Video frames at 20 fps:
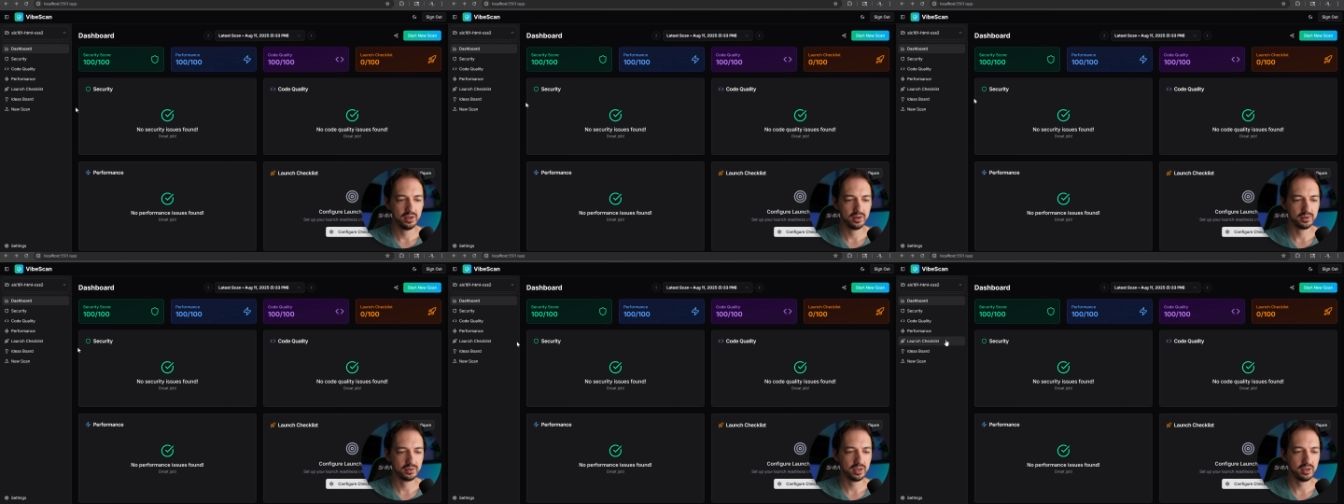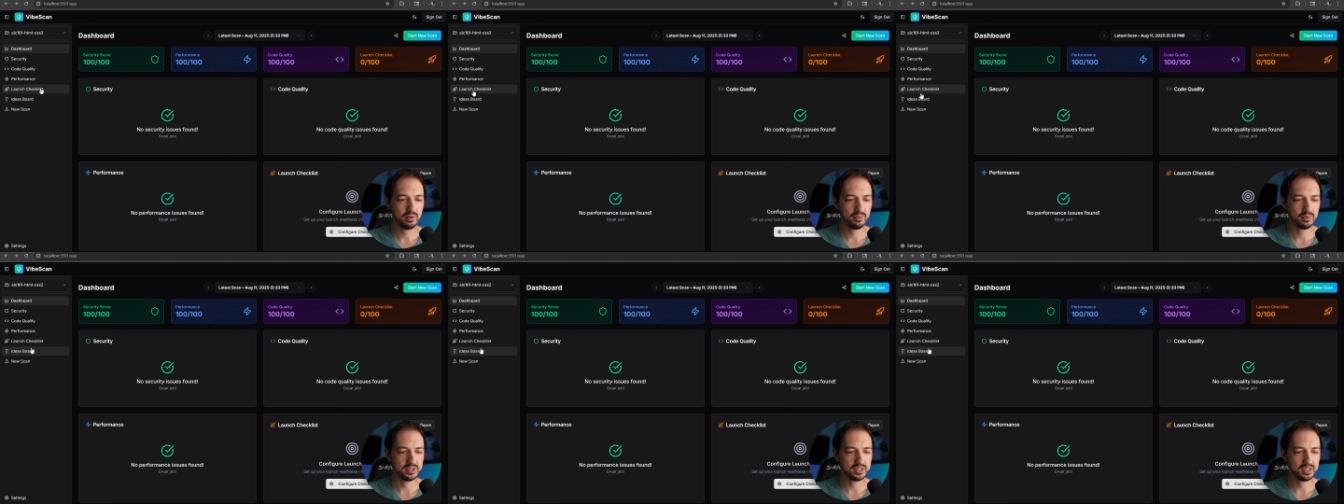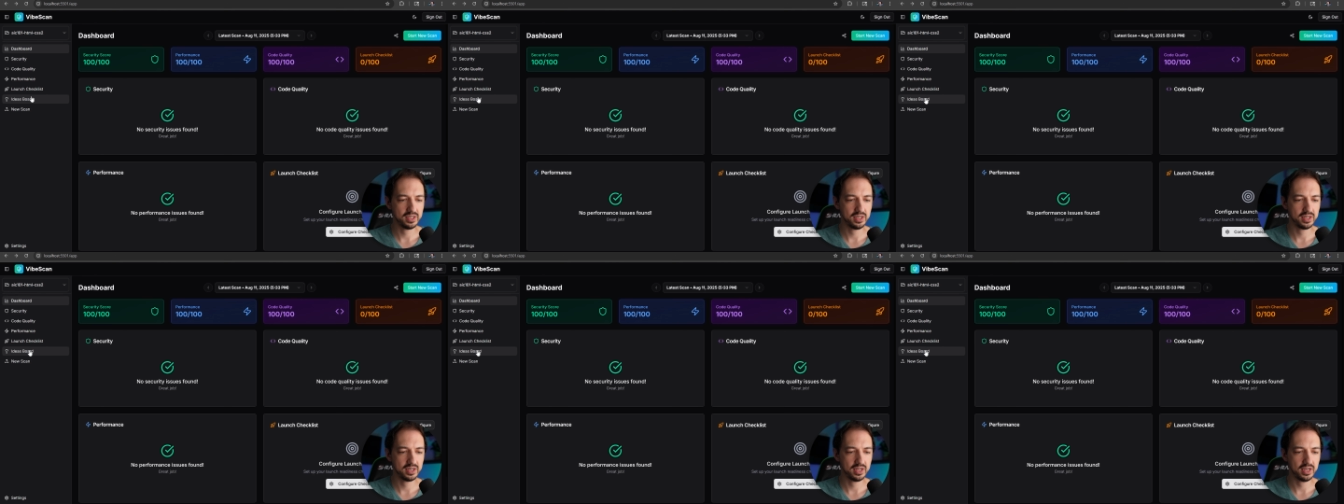Okay, we
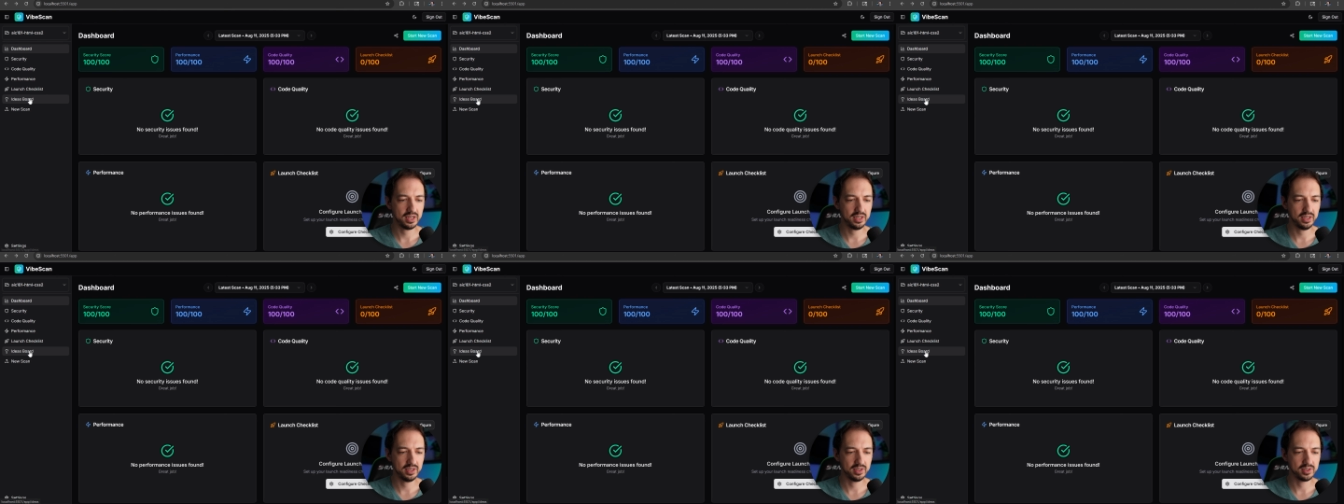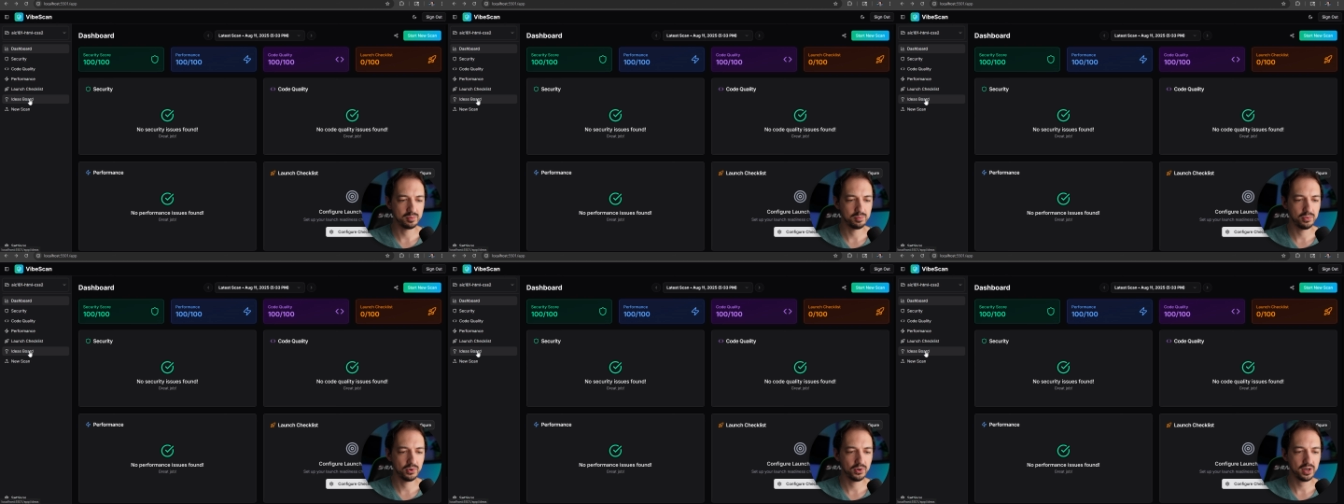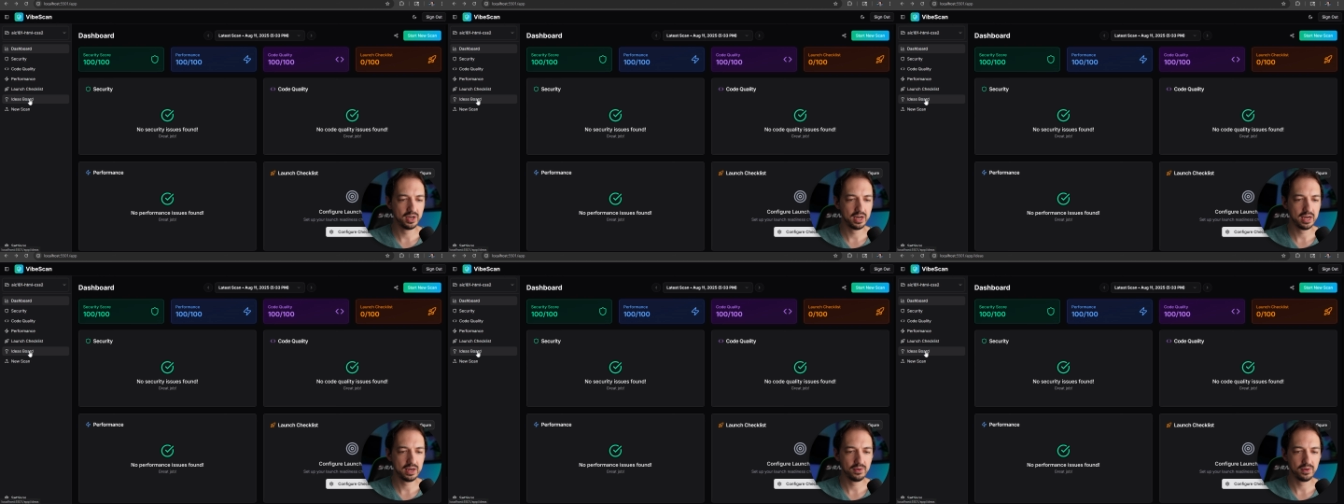see an ideas
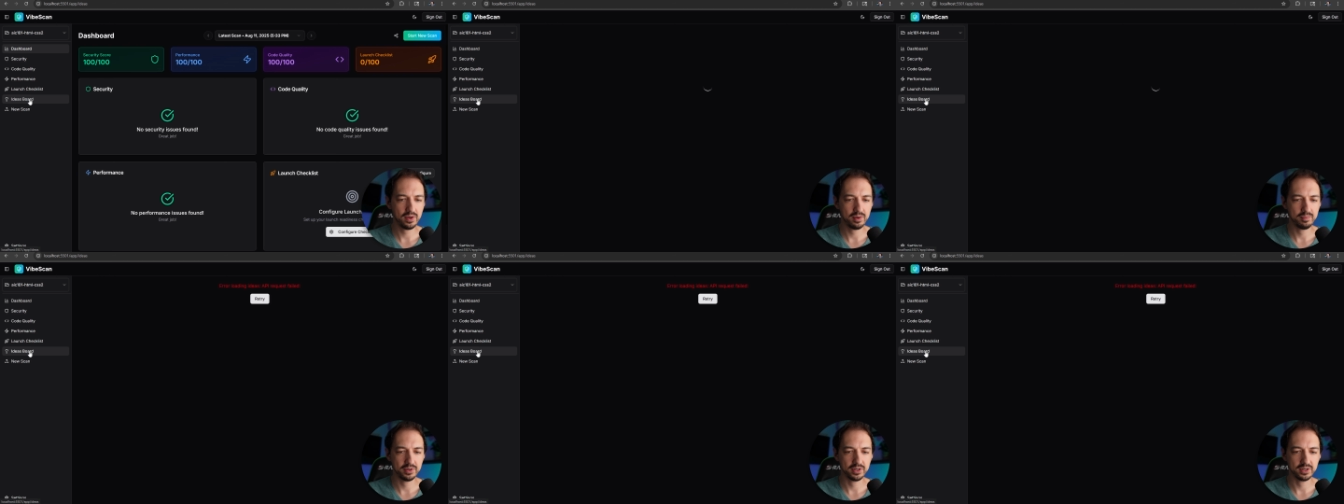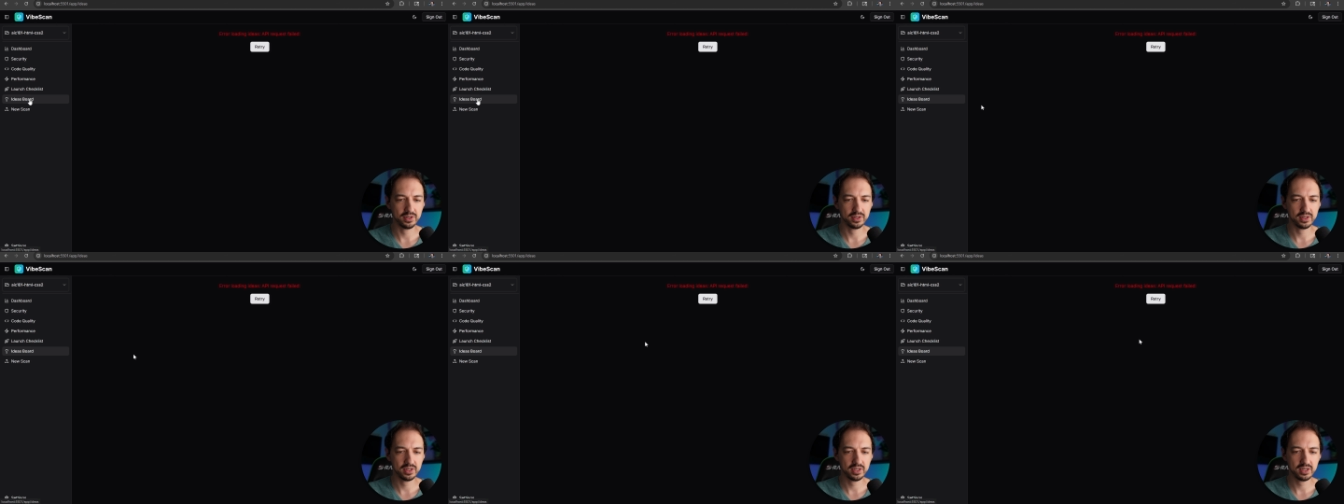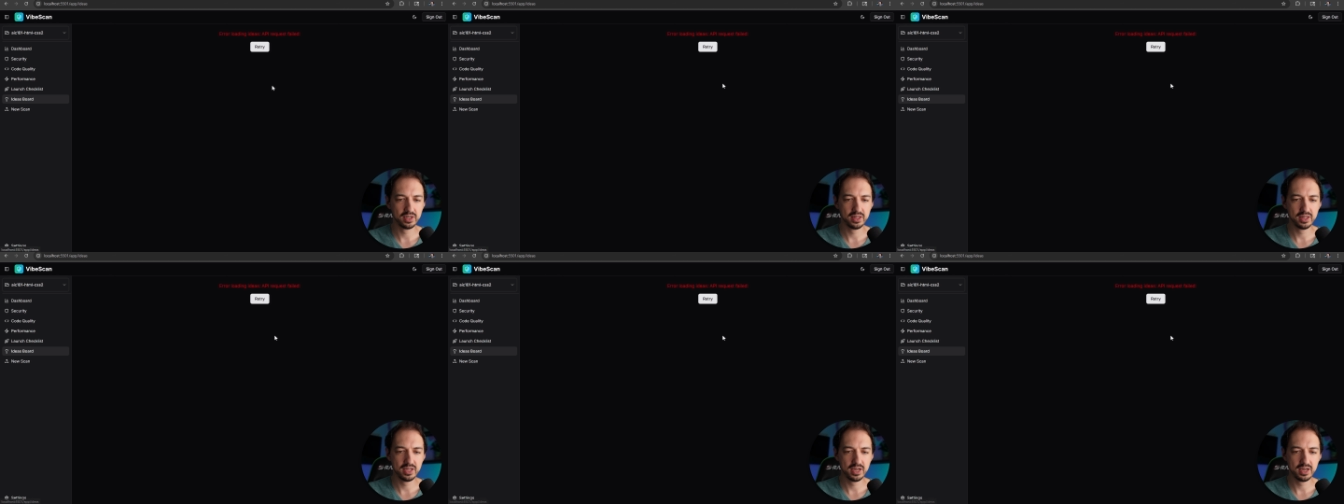board now. I'm going to
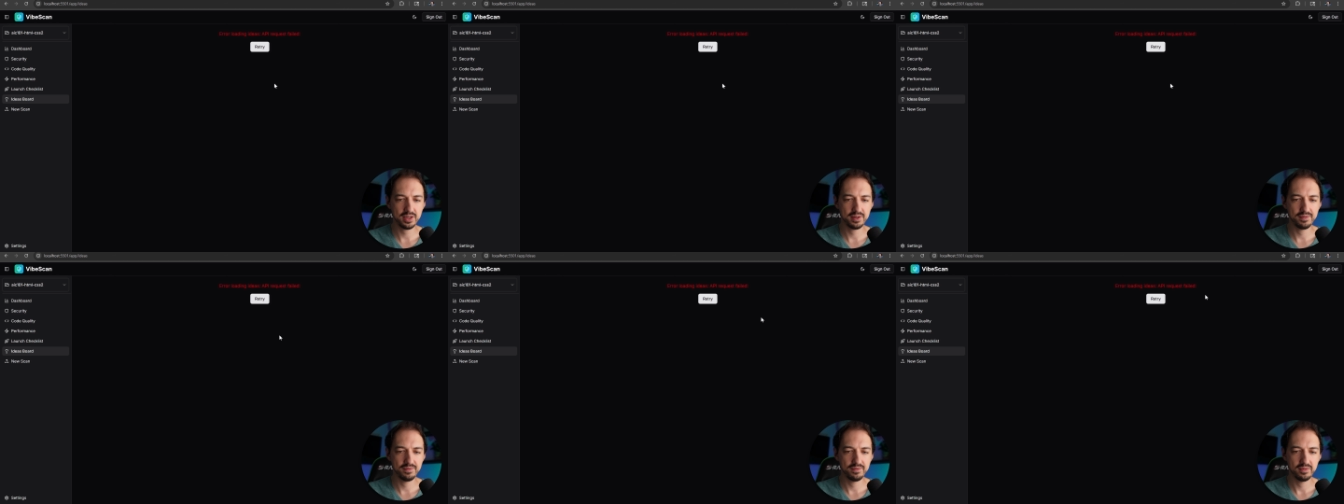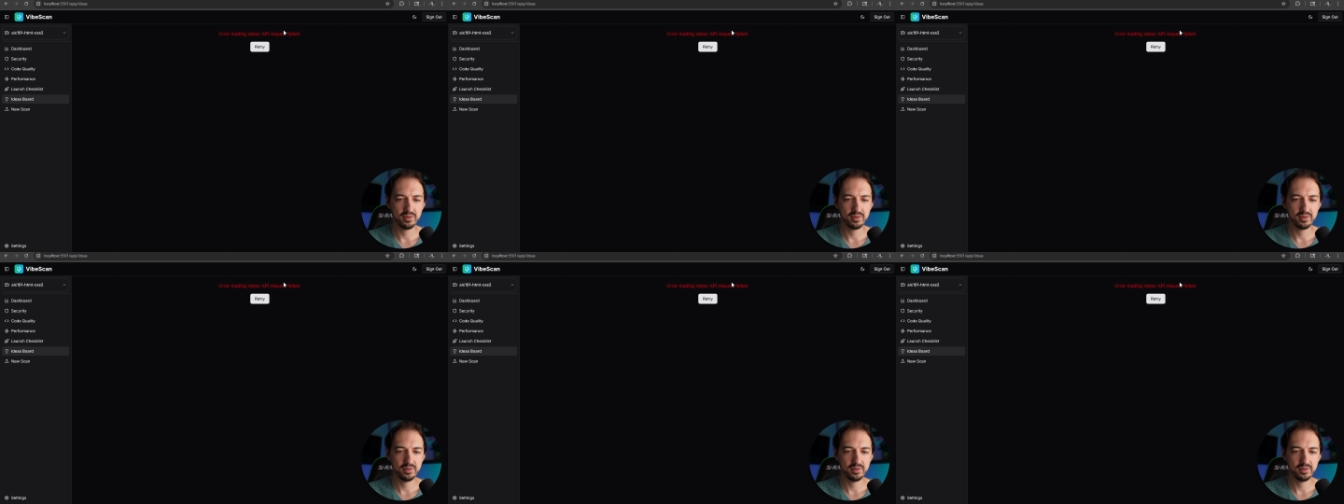click on that.